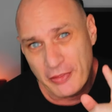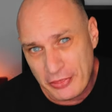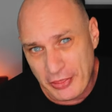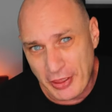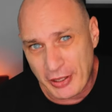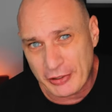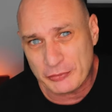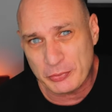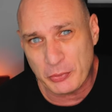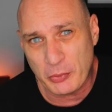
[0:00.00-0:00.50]

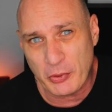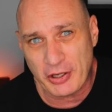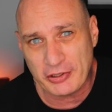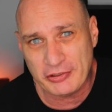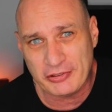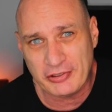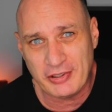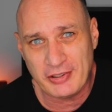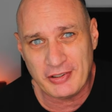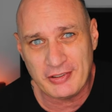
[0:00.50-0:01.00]
Thanks for
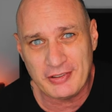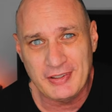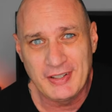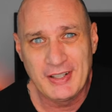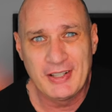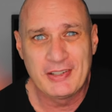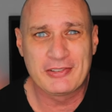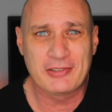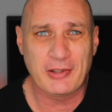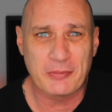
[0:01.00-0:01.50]
watching.
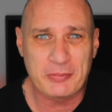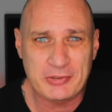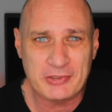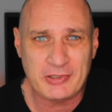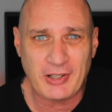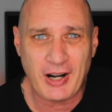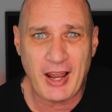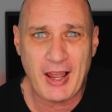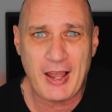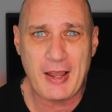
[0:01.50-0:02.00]

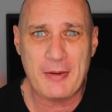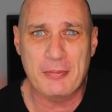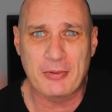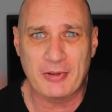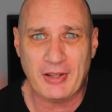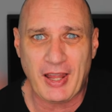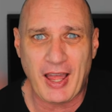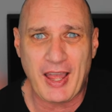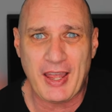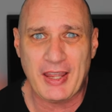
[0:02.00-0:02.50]
Subscribe,
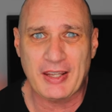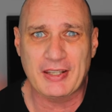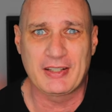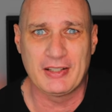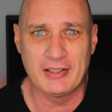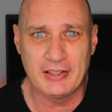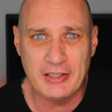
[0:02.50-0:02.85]
like,